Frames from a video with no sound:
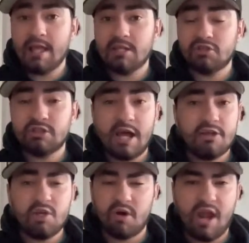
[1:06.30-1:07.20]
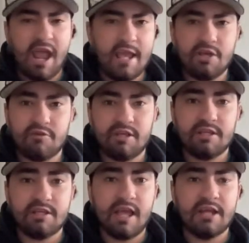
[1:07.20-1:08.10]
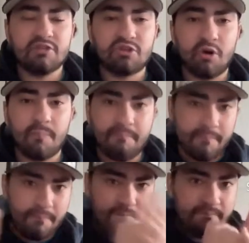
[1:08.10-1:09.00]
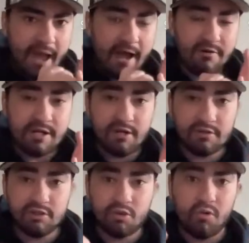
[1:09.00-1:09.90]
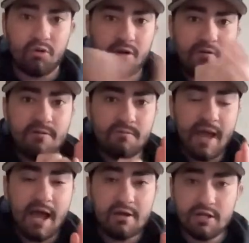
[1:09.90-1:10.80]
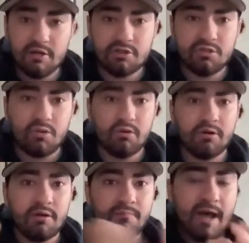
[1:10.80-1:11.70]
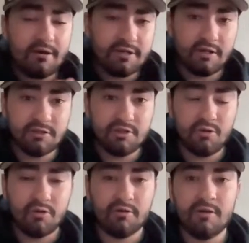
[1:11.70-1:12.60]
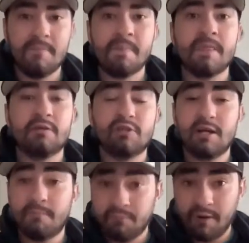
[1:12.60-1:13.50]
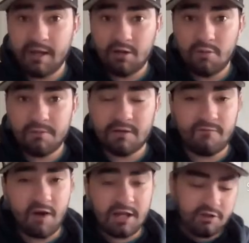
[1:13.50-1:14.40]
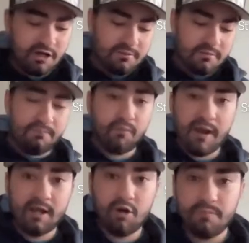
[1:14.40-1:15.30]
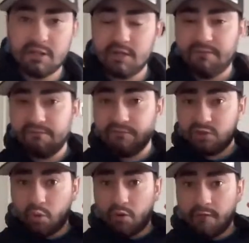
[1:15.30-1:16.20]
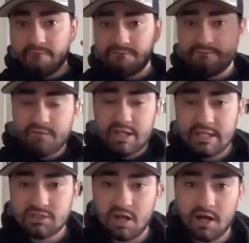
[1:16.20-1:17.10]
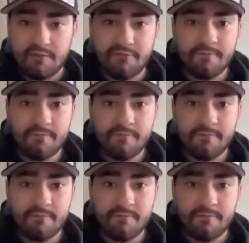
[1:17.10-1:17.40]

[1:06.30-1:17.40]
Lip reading: So now you are angry, and you start pounding on the door, pounding on the door, pounding on the door, trying to break it open. Finally, you're able to break it open, and the door flings off.